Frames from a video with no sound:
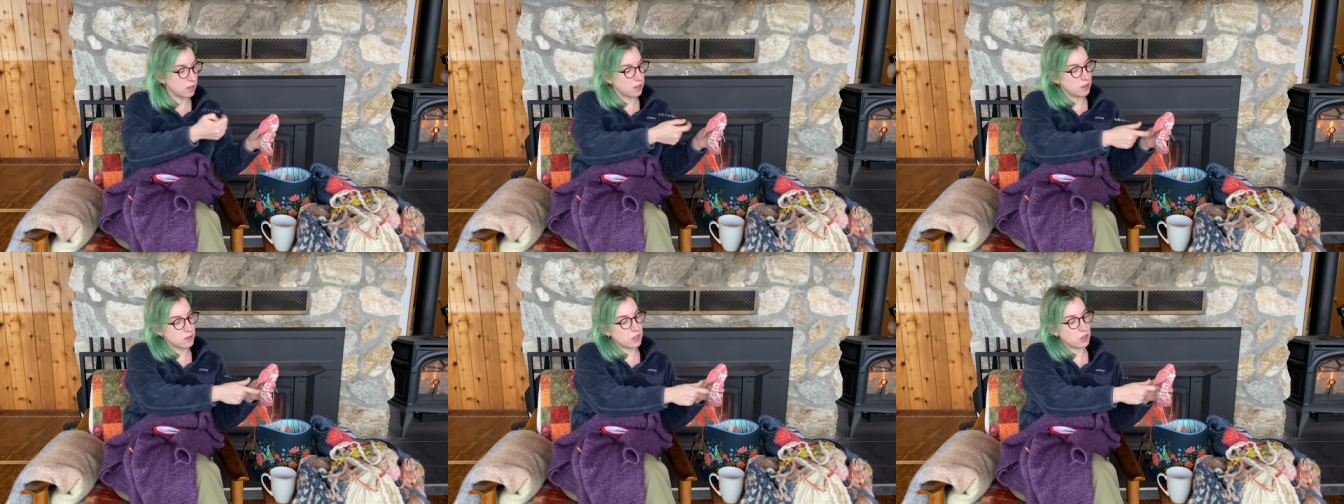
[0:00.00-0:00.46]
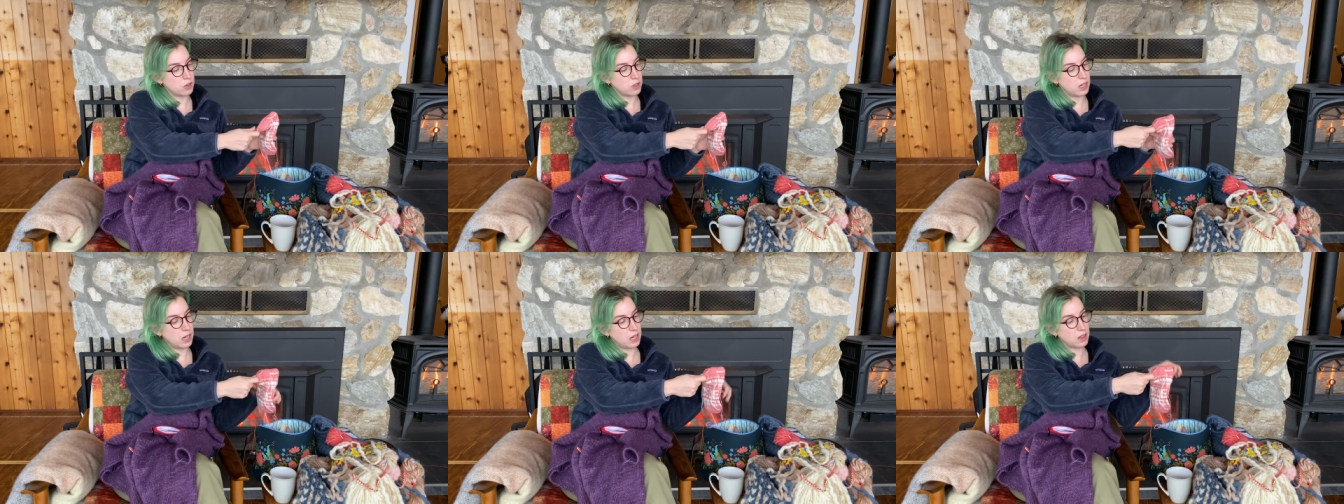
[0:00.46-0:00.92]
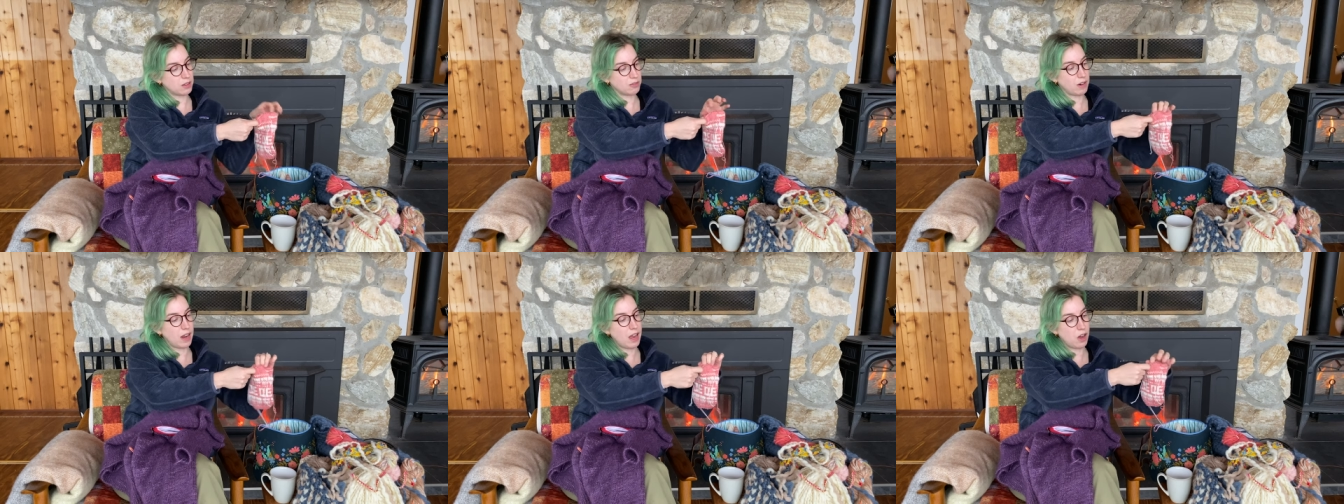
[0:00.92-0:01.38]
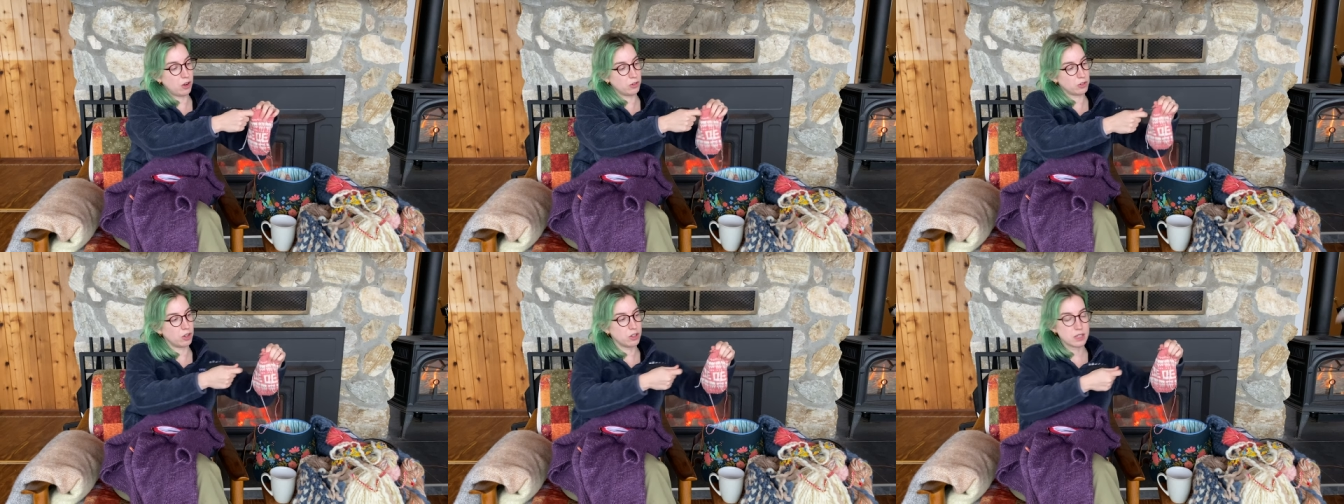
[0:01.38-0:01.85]
So you can knit in the round
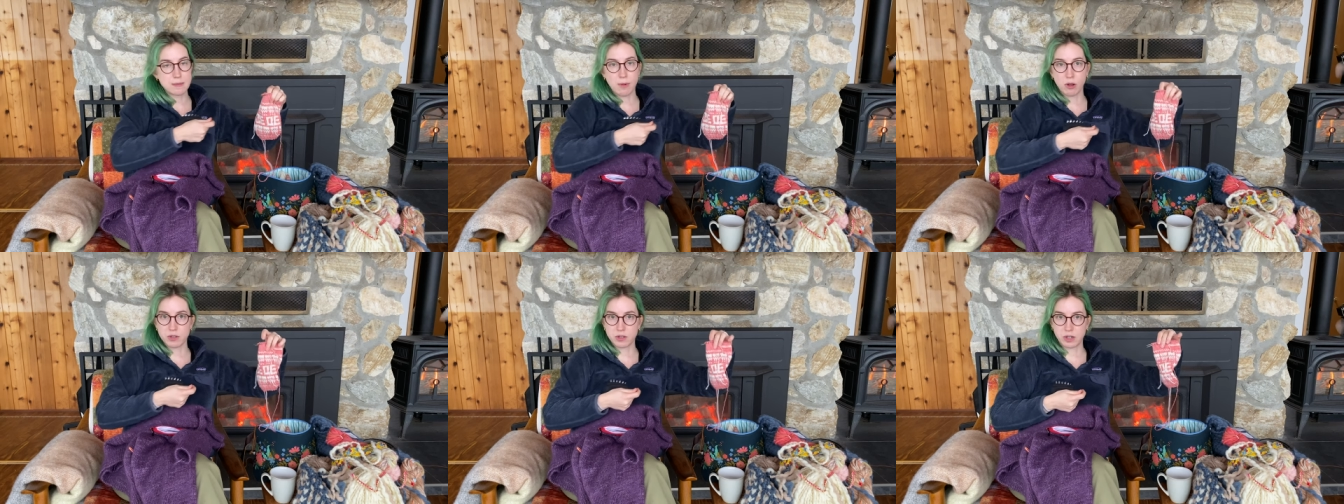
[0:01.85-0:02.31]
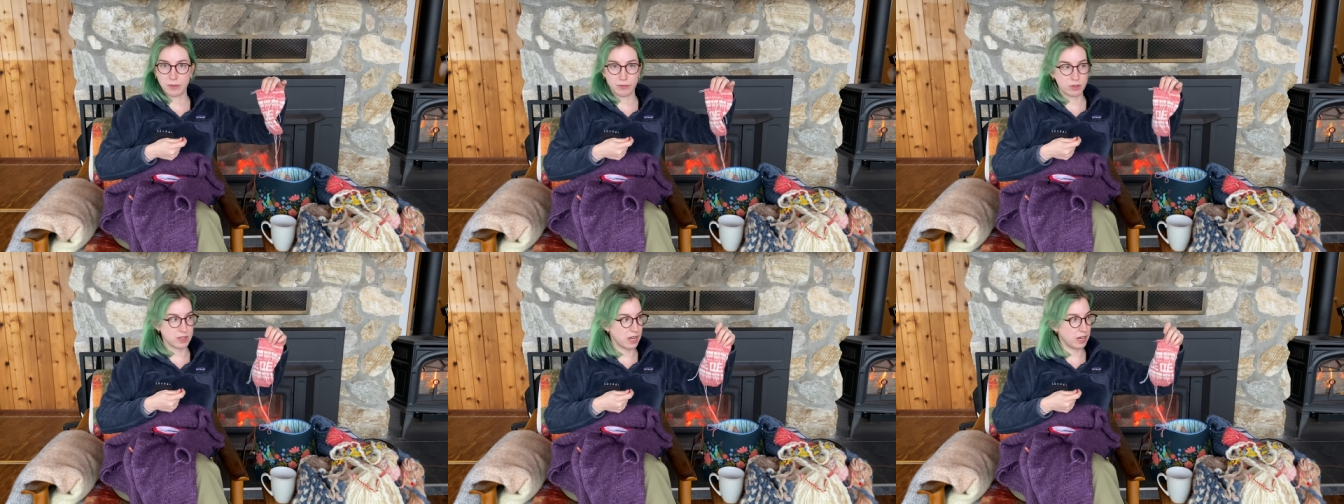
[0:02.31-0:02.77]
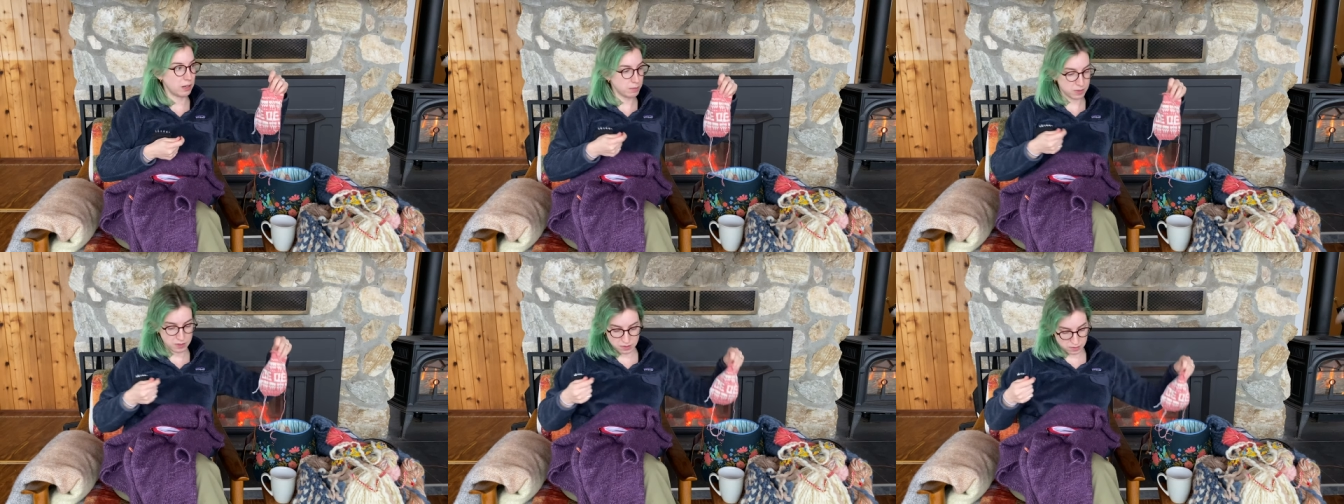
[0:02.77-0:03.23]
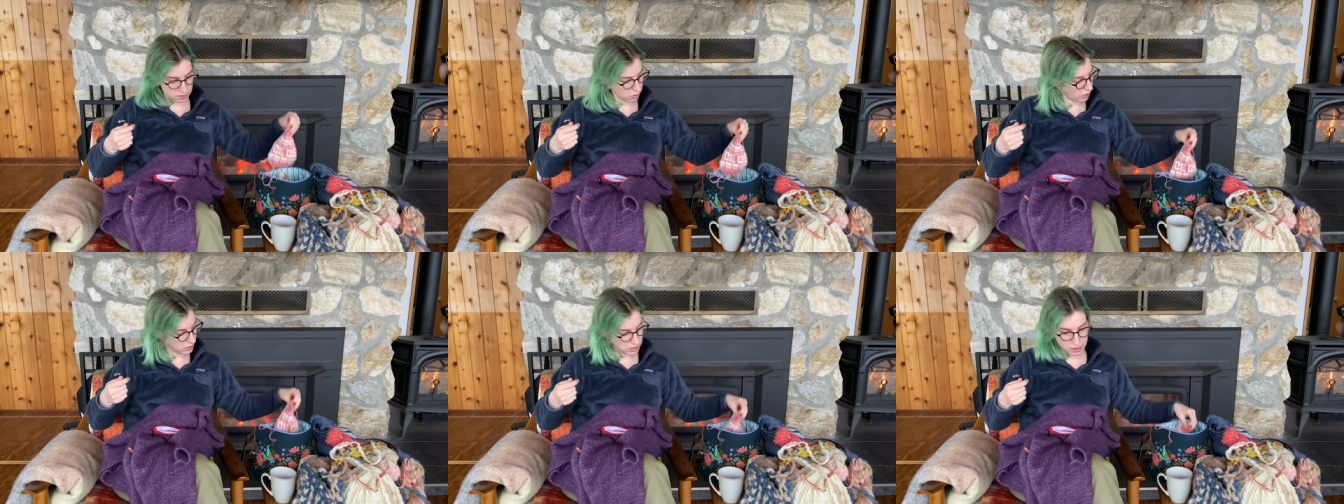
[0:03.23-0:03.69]
on small circumference items. So
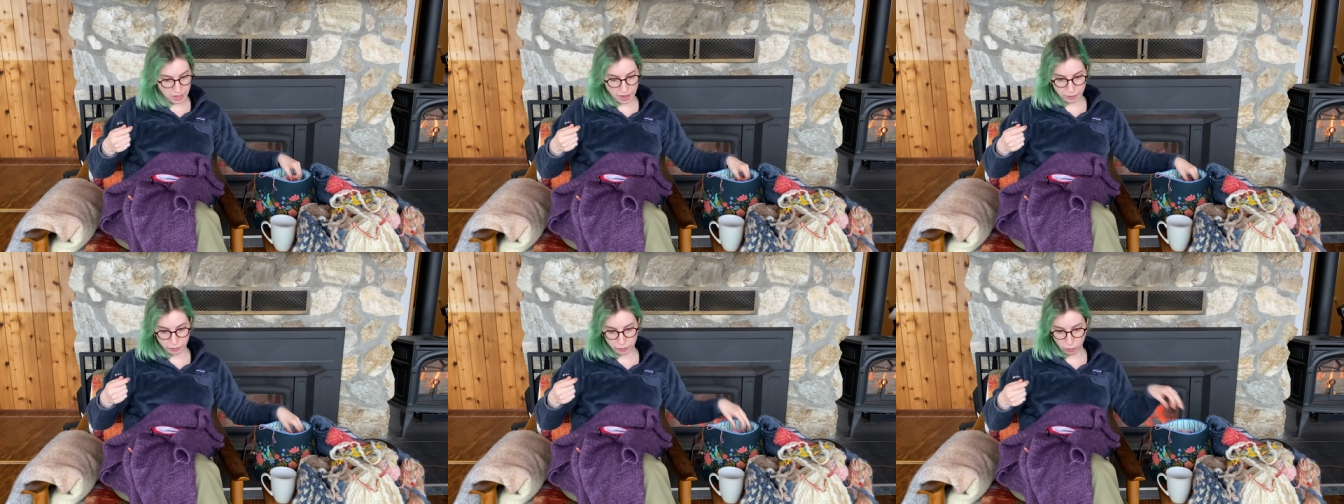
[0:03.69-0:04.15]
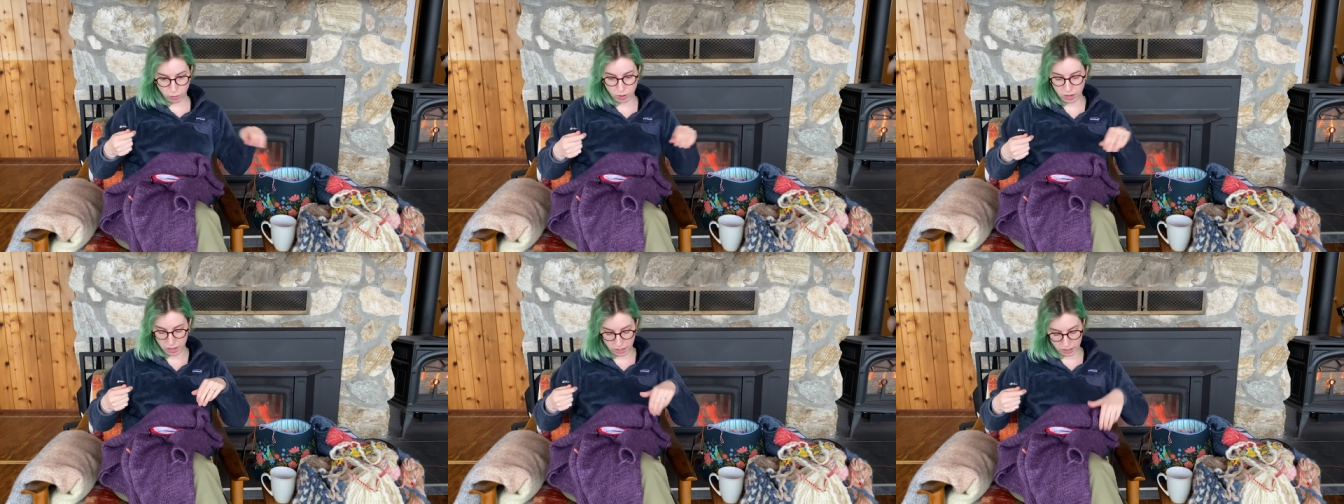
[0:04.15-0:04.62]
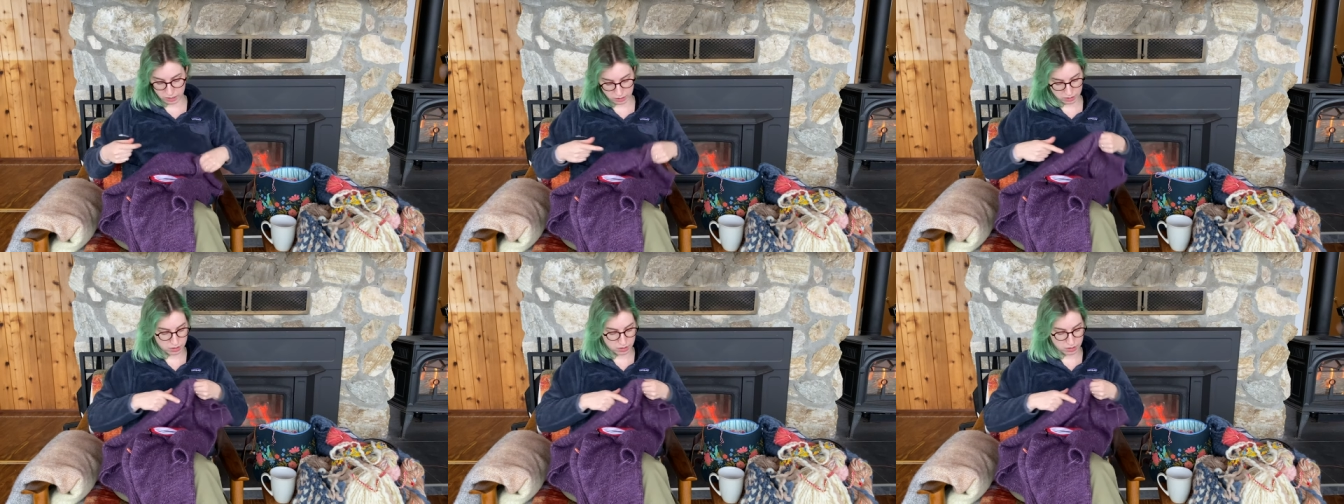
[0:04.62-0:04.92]
I did that for